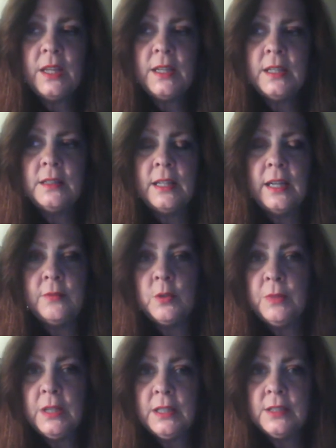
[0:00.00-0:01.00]
And they have
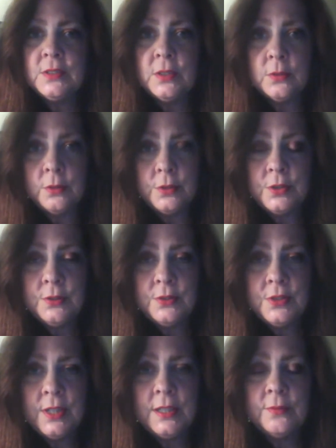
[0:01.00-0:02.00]
their meetings third
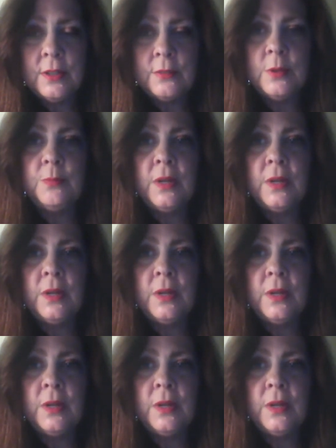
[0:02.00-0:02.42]
Tuesday of every